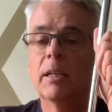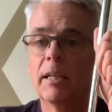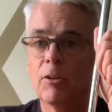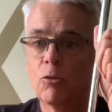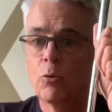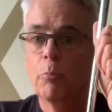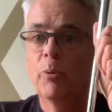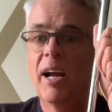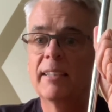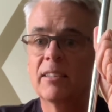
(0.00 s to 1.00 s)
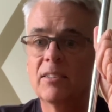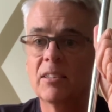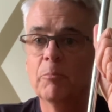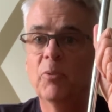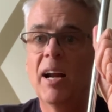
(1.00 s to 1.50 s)
is to practice
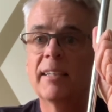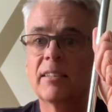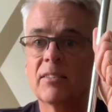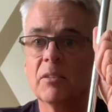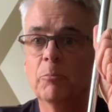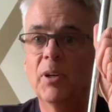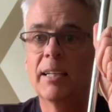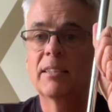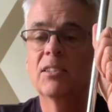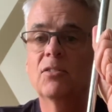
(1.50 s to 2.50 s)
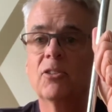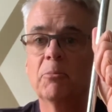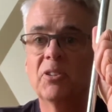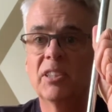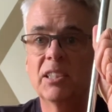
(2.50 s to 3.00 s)
and practice and practice from
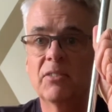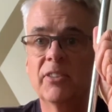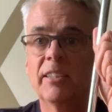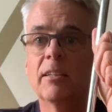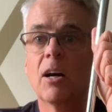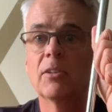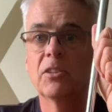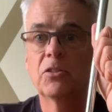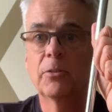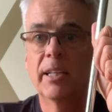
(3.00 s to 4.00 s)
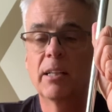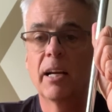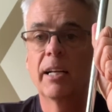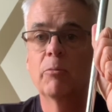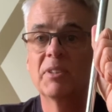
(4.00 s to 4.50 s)
6 feet on a straight
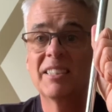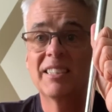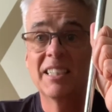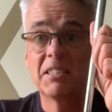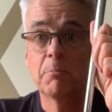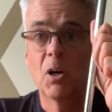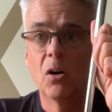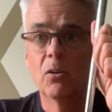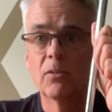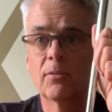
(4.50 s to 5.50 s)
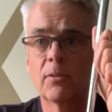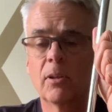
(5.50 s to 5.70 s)
line with 6 balls